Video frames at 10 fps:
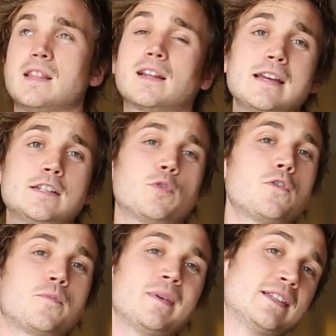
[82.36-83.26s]
And the glazed
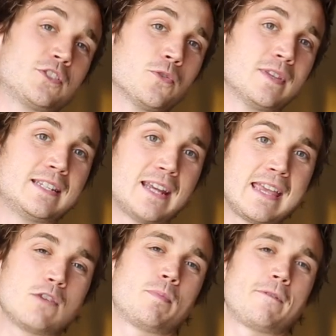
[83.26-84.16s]
roof means during the
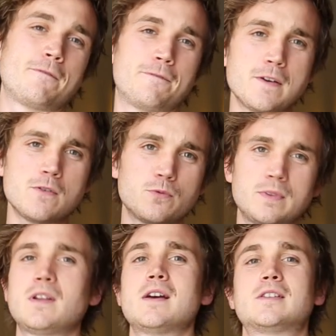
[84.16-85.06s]
day it will be
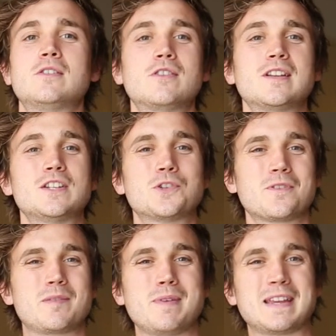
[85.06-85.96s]
filled with light and you can
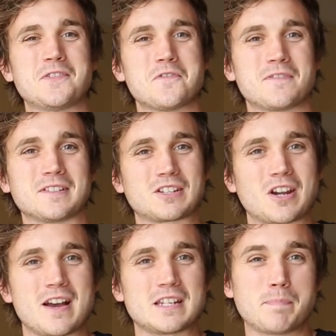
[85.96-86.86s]
enjoy the big Norfolk
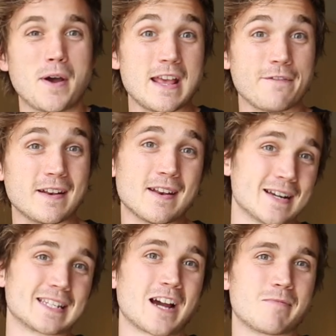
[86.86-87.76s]
skies, but if at
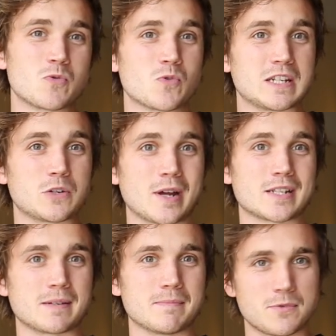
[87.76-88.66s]
night time you wanted to
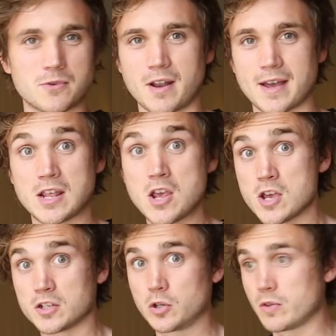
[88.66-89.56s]
add some more light
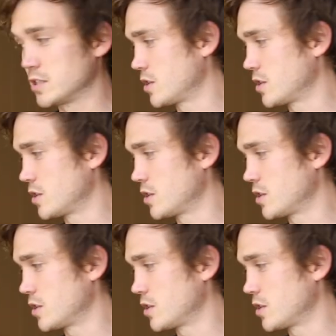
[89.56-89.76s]
to the